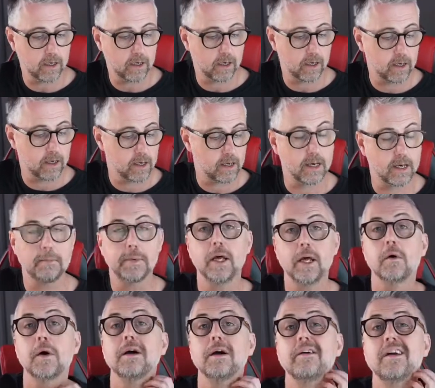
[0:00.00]
Let me
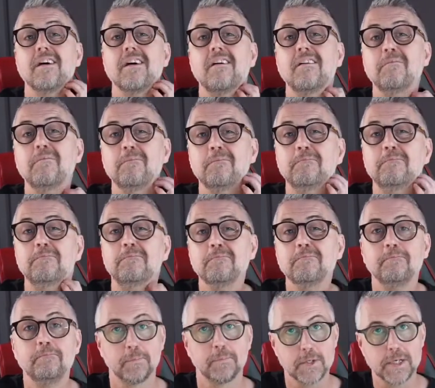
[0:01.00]
know how you go on.
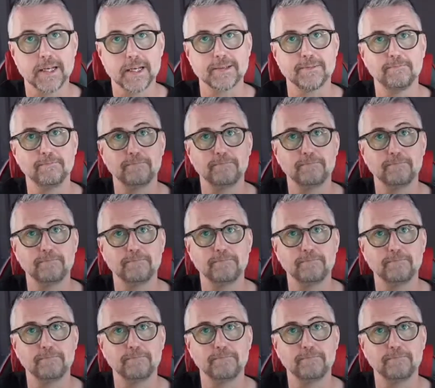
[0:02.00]
Cheers.